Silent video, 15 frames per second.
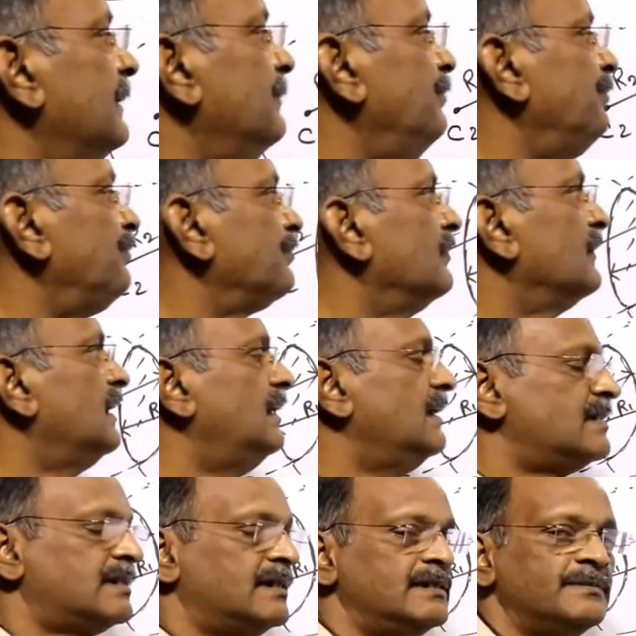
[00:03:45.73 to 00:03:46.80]
is the
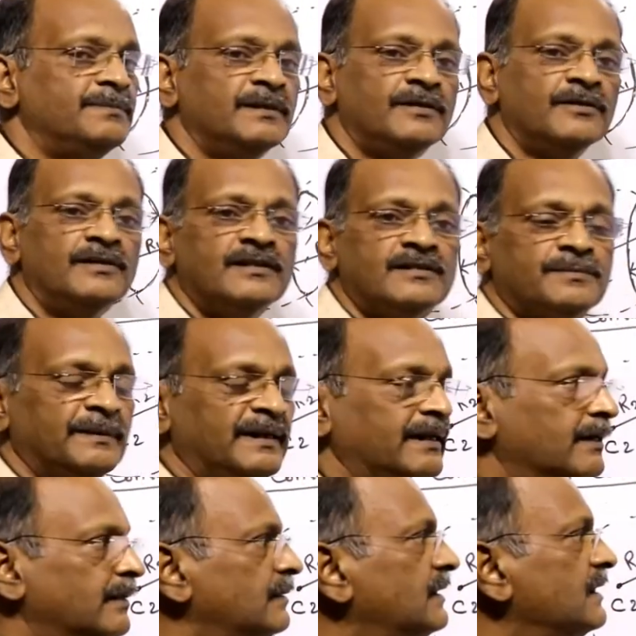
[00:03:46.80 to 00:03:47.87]
distance between the
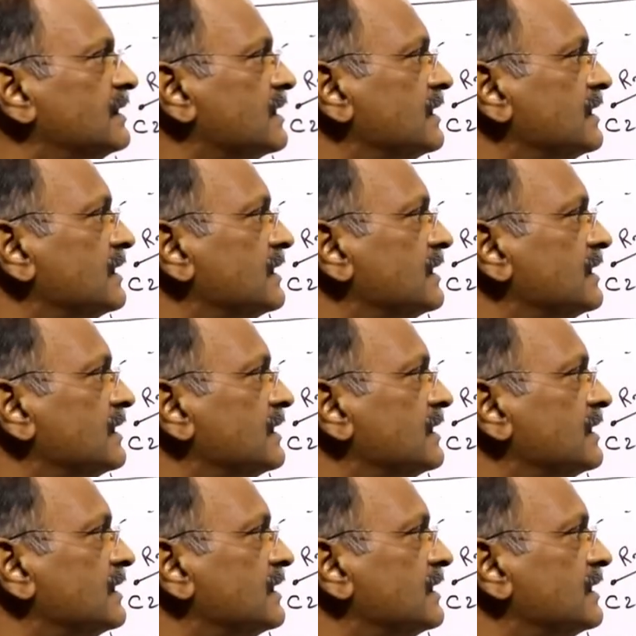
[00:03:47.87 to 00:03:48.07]
spherical